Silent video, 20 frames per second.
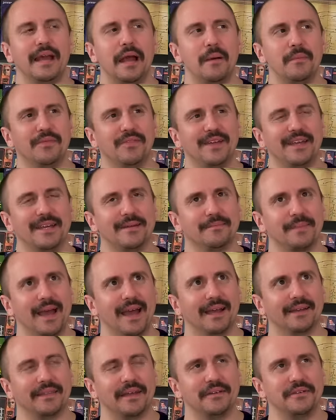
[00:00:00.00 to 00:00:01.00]
now I'm thinking
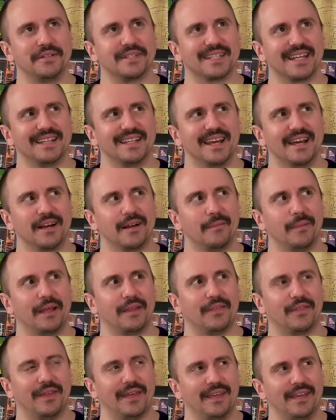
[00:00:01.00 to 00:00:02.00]
back that you said that and I'm
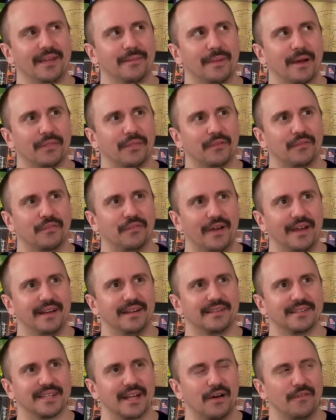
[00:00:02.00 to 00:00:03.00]
like thinking about the fight
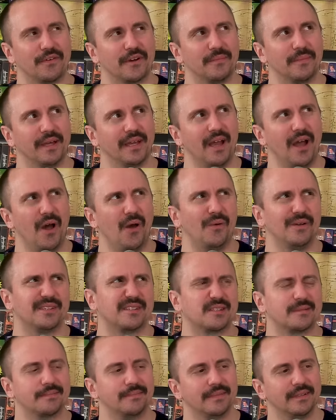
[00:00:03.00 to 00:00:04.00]
itself and I'm like, oh,
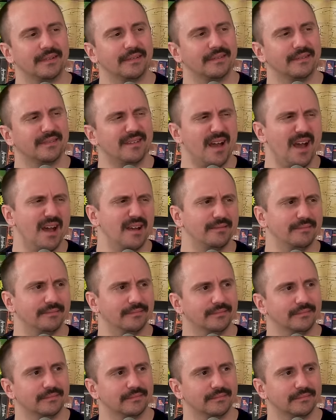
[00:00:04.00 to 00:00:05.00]
it's not,
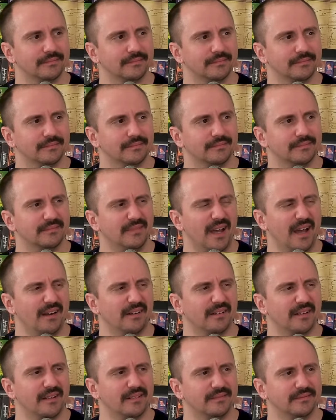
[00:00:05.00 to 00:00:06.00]
I
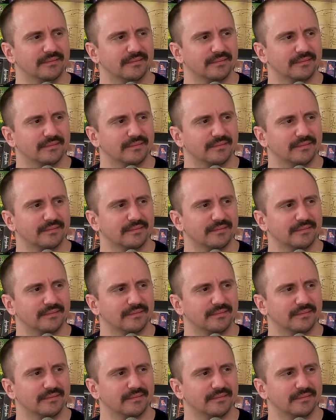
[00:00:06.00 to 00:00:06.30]
don't know.